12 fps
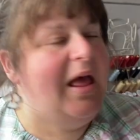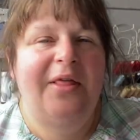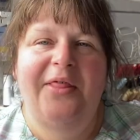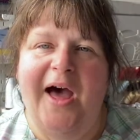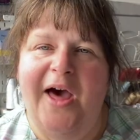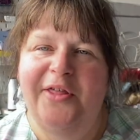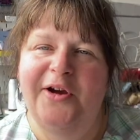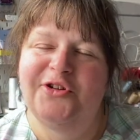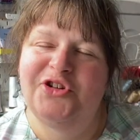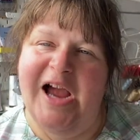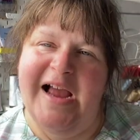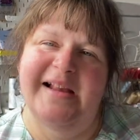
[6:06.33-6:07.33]
The other
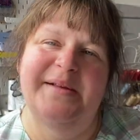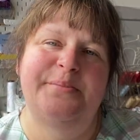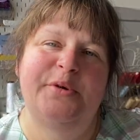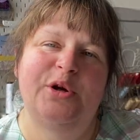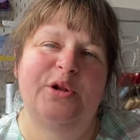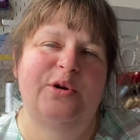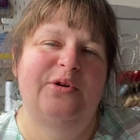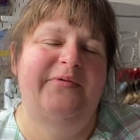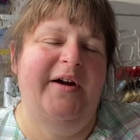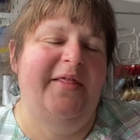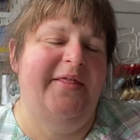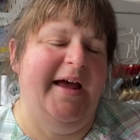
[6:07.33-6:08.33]
Jackson
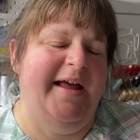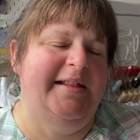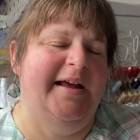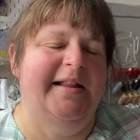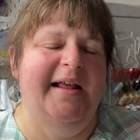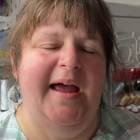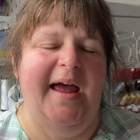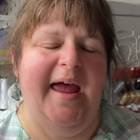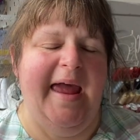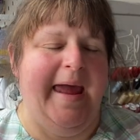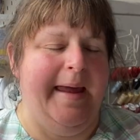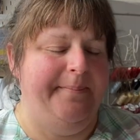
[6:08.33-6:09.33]
pullover that I did
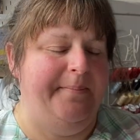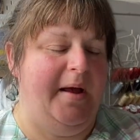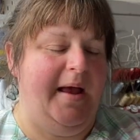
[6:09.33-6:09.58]
um